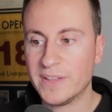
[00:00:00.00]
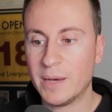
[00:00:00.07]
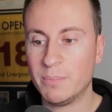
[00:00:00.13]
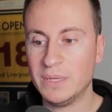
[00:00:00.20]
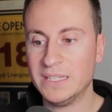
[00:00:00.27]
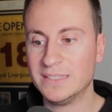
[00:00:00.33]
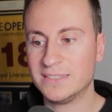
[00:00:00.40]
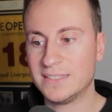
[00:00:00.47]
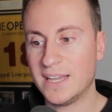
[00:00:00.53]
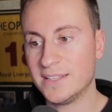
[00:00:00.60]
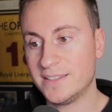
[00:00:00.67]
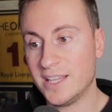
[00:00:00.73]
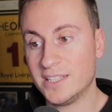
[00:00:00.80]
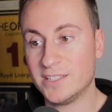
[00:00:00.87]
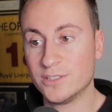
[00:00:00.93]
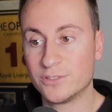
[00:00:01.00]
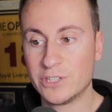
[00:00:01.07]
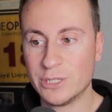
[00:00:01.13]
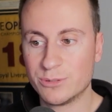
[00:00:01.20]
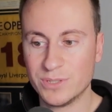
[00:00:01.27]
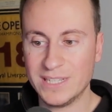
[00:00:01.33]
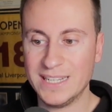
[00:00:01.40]
that being said, their
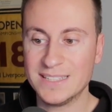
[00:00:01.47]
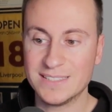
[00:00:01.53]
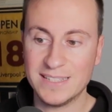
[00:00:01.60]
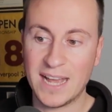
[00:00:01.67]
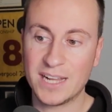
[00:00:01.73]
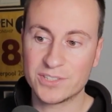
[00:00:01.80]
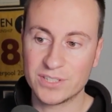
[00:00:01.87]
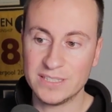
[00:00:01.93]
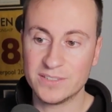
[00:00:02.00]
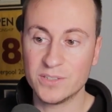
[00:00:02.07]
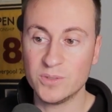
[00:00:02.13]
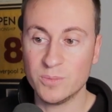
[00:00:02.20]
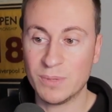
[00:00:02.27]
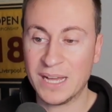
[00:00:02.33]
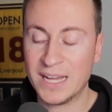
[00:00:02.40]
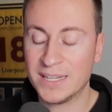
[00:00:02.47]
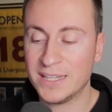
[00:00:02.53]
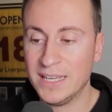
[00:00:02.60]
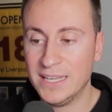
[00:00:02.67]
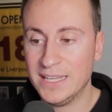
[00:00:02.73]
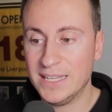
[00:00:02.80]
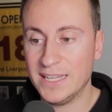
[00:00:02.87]
description isn't actually too bad.
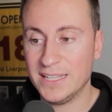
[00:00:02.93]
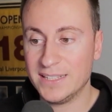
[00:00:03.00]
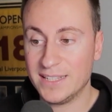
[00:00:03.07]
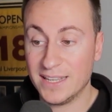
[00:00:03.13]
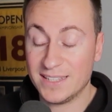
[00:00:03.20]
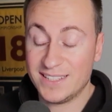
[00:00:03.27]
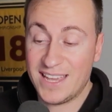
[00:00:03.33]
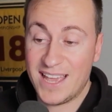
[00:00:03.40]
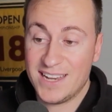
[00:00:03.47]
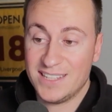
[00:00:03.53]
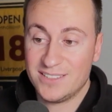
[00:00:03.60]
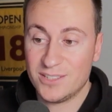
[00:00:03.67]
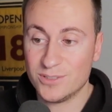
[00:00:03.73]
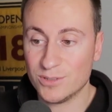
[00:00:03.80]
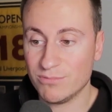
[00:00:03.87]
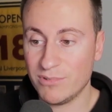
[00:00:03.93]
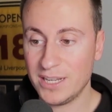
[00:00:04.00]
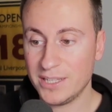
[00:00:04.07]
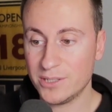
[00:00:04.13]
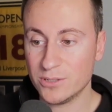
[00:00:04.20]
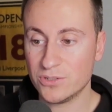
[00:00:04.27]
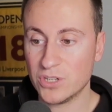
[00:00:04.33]
It does a
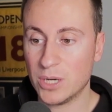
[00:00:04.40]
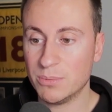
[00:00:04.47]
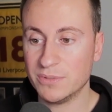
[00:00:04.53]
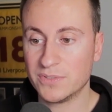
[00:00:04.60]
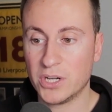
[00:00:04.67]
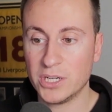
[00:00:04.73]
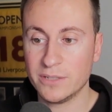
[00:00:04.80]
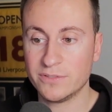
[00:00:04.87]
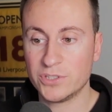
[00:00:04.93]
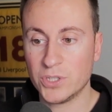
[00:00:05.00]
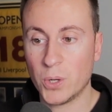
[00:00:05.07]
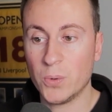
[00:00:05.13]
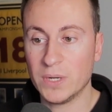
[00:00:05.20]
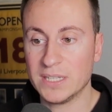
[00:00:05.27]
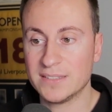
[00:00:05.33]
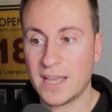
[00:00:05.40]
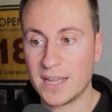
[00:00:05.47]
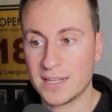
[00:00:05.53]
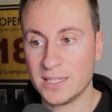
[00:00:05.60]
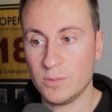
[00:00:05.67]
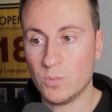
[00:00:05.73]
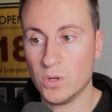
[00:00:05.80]
really good job of kind of showing
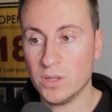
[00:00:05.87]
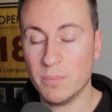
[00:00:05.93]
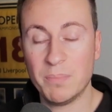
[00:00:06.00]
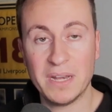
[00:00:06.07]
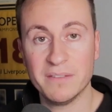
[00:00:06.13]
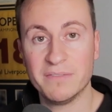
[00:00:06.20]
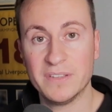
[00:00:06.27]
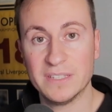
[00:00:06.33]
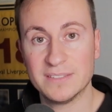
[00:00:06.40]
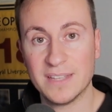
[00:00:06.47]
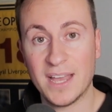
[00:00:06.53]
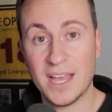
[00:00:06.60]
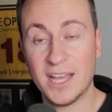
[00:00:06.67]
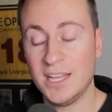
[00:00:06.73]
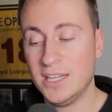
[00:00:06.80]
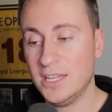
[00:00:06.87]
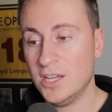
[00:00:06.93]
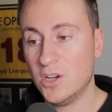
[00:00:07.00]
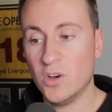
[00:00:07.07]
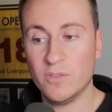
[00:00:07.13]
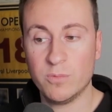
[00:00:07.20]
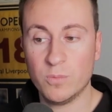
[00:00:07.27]
exactly what the benefits are
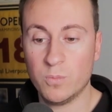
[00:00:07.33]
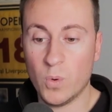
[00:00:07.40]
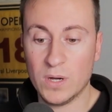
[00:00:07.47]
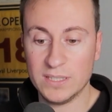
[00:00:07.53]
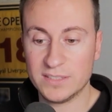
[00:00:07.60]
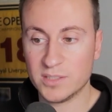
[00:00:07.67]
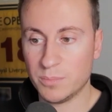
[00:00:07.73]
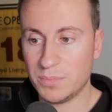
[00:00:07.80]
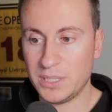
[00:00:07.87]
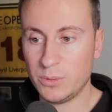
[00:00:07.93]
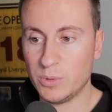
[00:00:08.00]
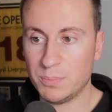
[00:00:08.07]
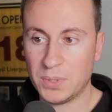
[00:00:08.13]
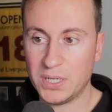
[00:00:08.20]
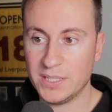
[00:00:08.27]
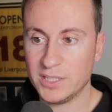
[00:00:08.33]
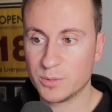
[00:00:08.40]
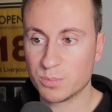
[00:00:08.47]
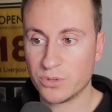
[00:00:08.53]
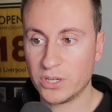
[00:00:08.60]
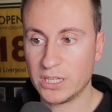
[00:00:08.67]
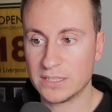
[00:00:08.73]
of why somebody would buy this
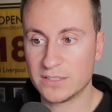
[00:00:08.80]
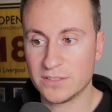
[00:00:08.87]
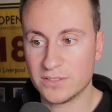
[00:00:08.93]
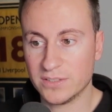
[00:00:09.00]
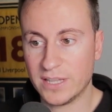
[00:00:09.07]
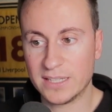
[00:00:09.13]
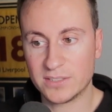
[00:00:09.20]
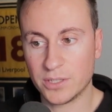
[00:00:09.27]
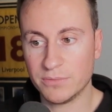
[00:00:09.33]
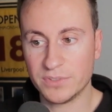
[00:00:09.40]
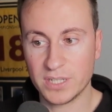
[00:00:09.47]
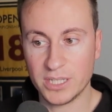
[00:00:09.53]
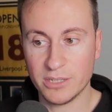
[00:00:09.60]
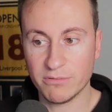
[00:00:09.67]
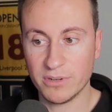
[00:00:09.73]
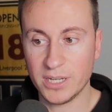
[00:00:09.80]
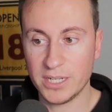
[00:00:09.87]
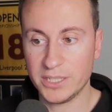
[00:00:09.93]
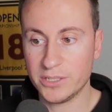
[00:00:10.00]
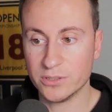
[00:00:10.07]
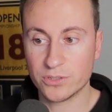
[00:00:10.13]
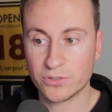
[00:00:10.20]
product. So that's obviously a really
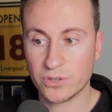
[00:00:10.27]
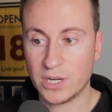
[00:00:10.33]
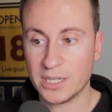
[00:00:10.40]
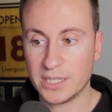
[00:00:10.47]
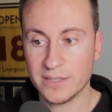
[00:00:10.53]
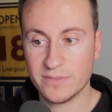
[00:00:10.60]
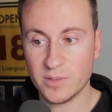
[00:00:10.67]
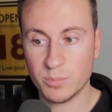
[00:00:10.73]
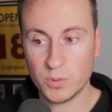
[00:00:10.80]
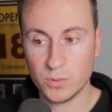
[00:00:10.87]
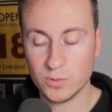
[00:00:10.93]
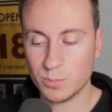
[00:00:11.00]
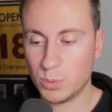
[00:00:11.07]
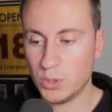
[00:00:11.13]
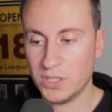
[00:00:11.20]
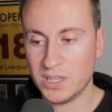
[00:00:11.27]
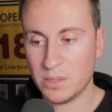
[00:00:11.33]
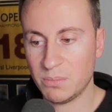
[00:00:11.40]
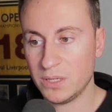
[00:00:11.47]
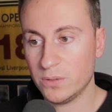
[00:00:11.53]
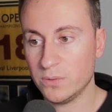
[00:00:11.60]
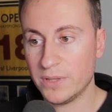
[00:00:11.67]
good strike. If the ball's put in the
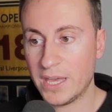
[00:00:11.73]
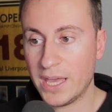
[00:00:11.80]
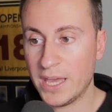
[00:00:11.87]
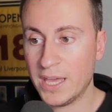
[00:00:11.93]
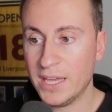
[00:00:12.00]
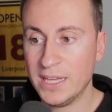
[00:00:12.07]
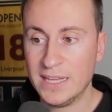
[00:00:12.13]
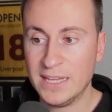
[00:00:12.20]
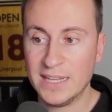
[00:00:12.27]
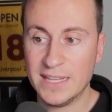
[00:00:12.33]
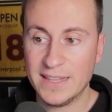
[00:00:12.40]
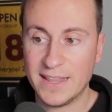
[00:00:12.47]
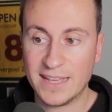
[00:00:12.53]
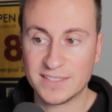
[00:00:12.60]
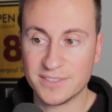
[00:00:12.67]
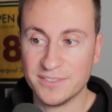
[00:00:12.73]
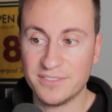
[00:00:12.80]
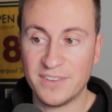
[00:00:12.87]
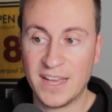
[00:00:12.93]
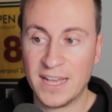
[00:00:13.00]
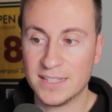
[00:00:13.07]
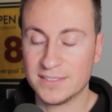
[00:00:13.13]
middle there, that's a
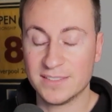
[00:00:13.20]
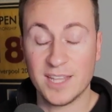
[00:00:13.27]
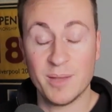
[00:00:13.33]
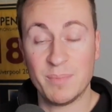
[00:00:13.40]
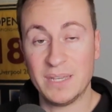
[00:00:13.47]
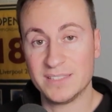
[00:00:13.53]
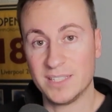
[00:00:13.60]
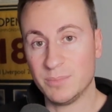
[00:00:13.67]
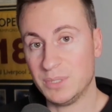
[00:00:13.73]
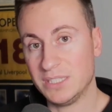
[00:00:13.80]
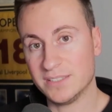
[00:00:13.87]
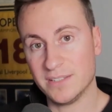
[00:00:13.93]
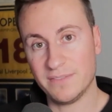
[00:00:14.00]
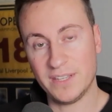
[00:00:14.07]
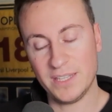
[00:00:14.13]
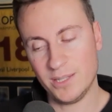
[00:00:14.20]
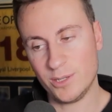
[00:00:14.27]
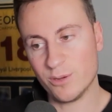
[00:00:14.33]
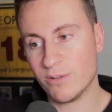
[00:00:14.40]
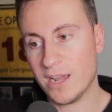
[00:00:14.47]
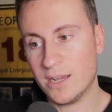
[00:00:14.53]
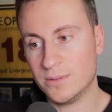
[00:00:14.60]
fat, so that basically means they've hit the
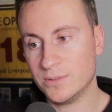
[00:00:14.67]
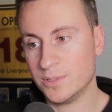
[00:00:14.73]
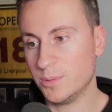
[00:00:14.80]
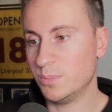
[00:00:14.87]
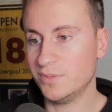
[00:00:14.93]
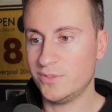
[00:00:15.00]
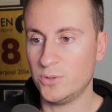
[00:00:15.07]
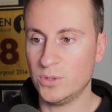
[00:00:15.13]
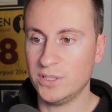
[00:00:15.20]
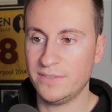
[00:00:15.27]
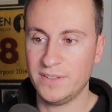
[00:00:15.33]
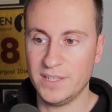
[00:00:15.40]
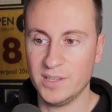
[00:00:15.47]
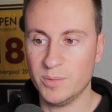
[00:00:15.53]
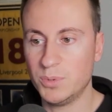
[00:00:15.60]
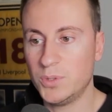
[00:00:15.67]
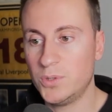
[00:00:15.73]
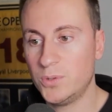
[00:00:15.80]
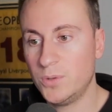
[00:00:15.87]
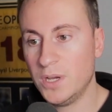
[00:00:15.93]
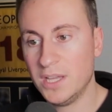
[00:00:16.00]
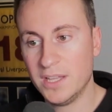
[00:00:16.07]
ground before they've hit the
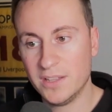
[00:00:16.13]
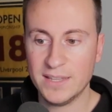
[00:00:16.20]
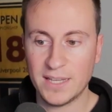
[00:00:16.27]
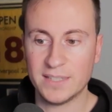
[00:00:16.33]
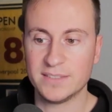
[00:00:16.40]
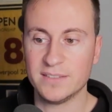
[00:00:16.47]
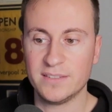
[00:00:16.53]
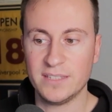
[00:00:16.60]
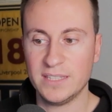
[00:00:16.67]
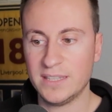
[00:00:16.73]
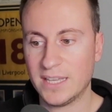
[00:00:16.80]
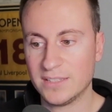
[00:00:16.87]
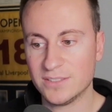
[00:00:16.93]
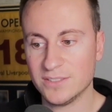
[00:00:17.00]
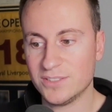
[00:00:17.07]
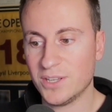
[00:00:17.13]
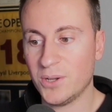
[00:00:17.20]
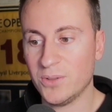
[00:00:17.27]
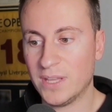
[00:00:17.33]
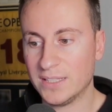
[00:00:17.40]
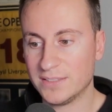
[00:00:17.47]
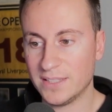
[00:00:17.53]
ball. That's a thin, that's a
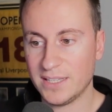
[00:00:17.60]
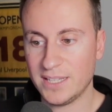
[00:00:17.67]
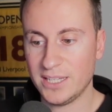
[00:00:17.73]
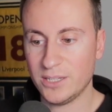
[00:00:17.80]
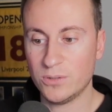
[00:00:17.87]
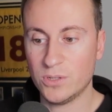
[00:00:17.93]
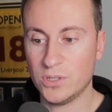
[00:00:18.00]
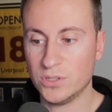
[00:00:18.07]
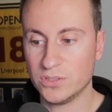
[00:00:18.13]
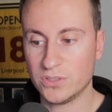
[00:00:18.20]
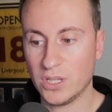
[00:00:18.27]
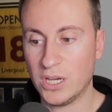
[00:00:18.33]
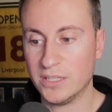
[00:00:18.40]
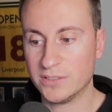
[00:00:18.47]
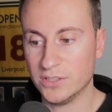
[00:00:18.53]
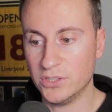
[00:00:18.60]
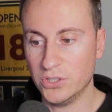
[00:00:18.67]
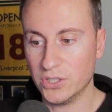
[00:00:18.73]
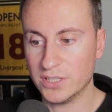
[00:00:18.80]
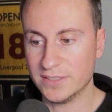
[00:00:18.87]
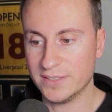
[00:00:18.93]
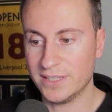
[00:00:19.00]
toe, that's a heel, or slice and
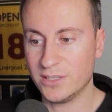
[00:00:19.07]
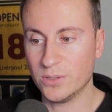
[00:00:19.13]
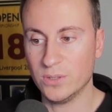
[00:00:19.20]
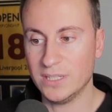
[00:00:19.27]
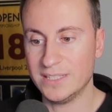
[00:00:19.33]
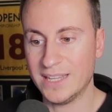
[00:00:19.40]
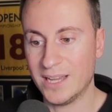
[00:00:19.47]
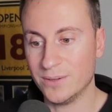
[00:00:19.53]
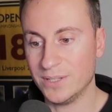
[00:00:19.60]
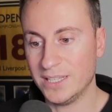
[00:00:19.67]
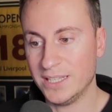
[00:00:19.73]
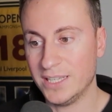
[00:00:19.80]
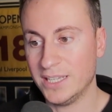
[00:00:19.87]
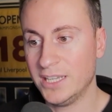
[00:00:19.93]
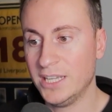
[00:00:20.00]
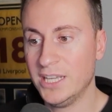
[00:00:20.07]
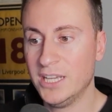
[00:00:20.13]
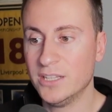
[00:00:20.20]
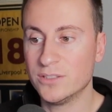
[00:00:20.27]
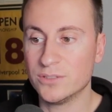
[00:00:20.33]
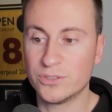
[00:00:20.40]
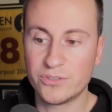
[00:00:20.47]
hook as they call it down here.
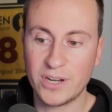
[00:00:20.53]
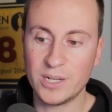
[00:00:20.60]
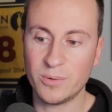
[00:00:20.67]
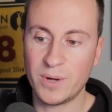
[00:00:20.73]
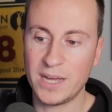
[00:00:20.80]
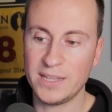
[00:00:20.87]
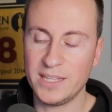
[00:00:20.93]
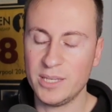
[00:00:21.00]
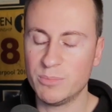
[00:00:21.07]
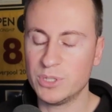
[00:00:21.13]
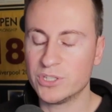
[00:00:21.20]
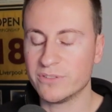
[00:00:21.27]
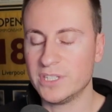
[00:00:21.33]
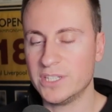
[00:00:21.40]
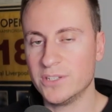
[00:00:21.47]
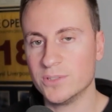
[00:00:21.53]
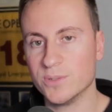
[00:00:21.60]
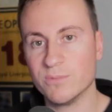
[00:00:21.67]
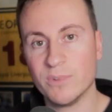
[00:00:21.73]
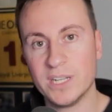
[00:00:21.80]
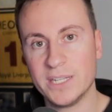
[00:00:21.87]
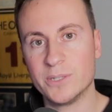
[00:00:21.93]
So straight away, the imagery does a
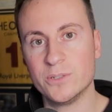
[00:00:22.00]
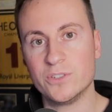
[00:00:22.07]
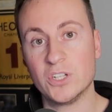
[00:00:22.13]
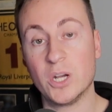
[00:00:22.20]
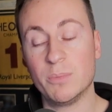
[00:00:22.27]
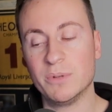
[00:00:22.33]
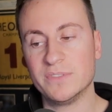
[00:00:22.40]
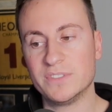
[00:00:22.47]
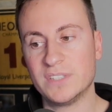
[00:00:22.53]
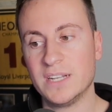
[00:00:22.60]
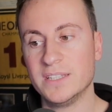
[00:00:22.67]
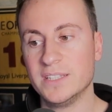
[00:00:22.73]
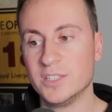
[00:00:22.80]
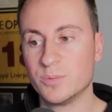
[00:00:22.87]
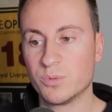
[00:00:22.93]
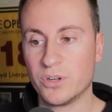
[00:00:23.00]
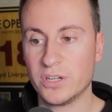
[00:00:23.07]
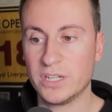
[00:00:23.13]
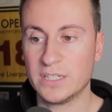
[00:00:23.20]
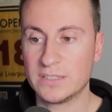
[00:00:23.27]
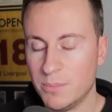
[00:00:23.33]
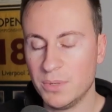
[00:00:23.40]
really good job of selling this
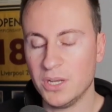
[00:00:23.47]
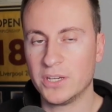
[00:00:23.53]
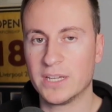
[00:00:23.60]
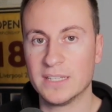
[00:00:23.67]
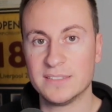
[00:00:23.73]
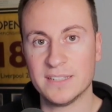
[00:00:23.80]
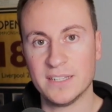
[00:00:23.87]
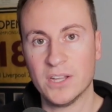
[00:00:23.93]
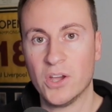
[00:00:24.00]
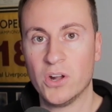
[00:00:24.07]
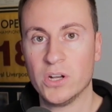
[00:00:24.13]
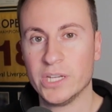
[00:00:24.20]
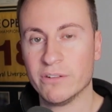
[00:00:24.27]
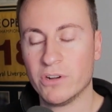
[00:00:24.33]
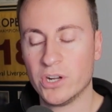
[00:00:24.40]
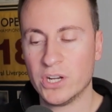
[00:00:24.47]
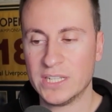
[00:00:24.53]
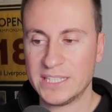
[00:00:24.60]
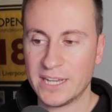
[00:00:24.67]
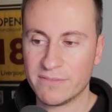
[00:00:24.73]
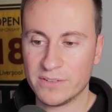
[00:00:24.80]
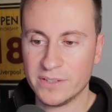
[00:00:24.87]
product. But like I said earlier on, I
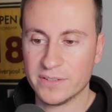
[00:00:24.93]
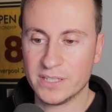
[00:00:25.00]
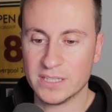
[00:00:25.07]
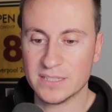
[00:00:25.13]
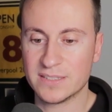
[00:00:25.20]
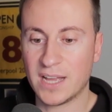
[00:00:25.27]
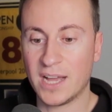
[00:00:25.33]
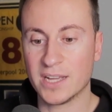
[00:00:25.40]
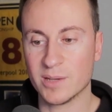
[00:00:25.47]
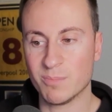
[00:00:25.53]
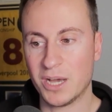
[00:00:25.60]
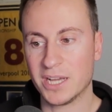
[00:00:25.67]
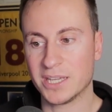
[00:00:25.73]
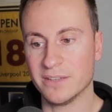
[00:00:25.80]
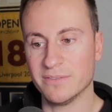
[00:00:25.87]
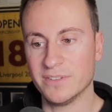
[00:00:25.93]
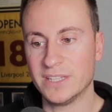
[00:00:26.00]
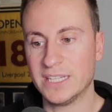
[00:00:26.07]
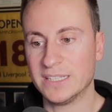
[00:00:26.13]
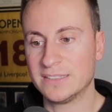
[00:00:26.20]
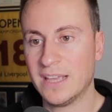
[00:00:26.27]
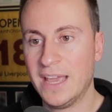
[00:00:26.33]
definitely think the target market for
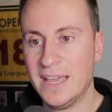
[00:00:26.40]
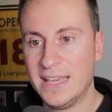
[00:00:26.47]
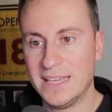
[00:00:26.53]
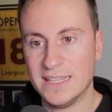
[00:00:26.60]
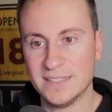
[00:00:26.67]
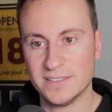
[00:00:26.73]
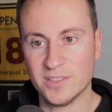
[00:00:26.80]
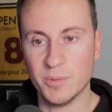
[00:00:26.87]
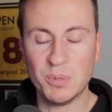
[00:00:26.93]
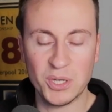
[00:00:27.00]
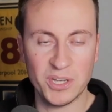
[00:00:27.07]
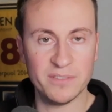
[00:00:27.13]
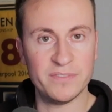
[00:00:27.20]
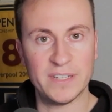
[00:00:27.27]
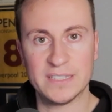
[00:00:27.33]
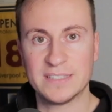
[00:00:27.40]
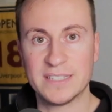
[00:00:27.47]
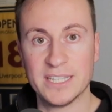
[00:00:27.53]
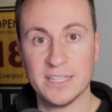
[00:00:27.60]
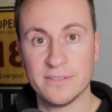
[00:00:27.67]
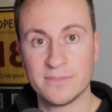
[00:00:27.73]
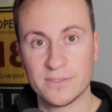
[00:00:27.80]
this is the perfect
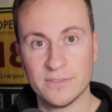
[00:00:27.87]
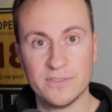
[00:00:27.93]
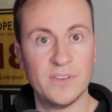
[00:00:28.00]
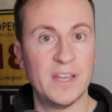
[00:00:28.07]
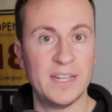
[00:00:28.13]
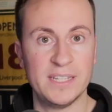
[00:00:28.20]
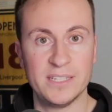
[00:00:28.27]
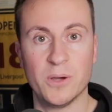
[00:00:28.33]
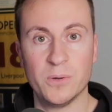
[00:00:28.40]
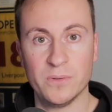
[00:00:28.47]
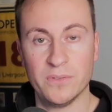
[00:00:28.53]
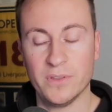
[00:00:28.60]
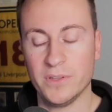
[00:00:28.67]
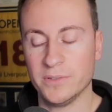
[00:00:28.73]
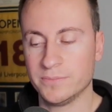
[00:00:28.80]
gift for any golfer.